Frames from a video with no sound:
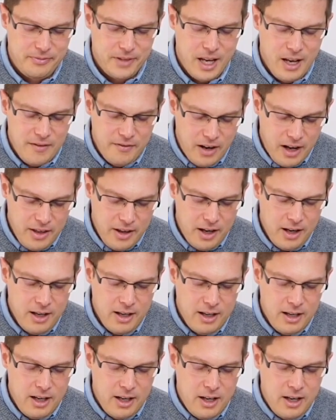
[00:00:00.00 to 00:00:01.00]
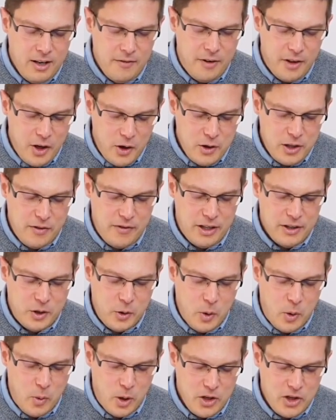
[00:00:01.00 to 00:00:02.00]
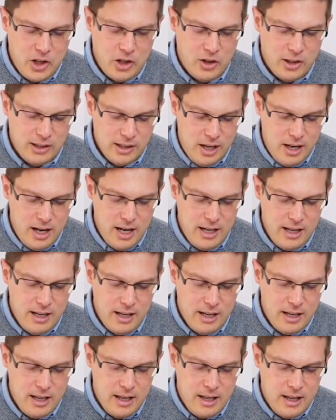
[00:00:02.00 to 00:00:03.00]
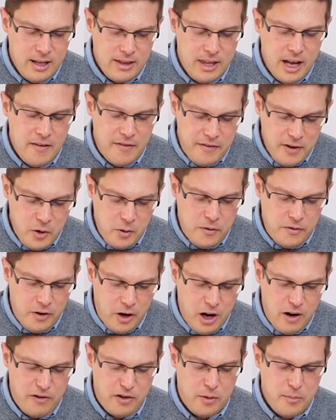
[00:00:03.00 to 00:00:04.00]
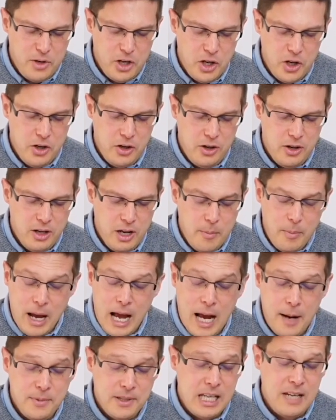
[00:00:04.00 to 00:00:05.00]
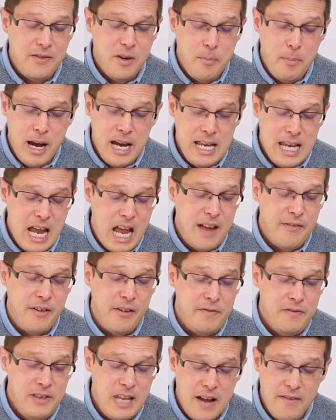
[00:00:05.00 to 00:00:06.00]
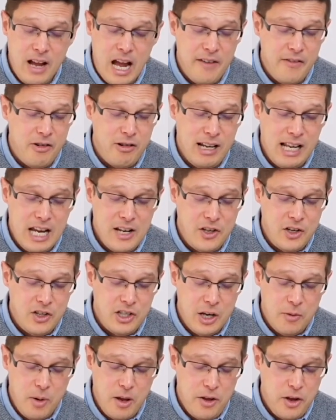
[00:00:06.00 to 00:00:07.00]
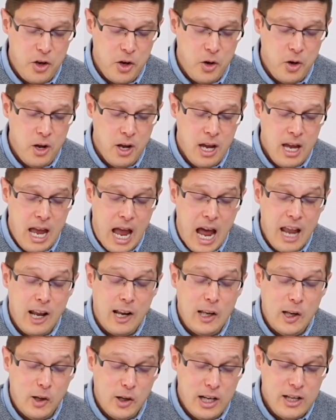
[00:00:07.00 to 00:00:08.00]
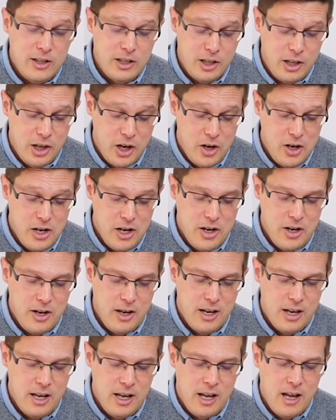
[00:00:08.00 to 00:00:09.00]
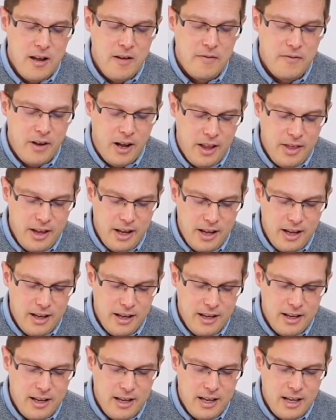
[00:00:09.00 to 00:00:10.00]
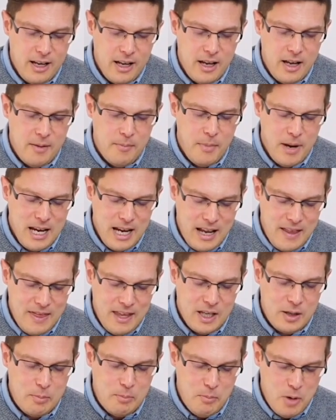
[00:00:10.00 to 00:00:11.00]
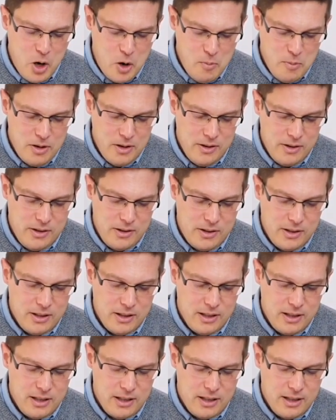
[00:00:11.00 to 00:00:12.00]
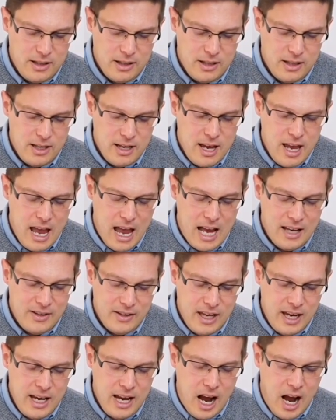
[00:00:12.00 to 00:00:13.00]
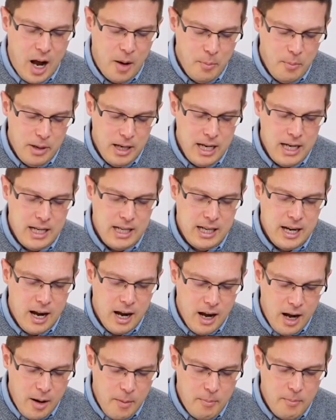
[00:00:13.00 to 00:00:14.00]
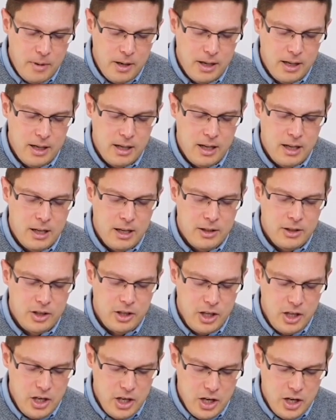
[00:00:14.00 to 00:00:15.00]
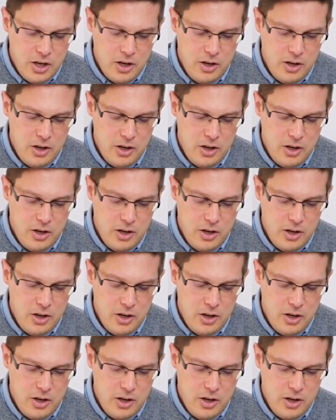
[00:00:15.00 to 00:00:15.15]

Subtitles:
Father, for those of us who are watching online that feel far from you, perhaps even may never have a relationship with you and are longing to know you, Father, may in this moment, as they humbly come to you,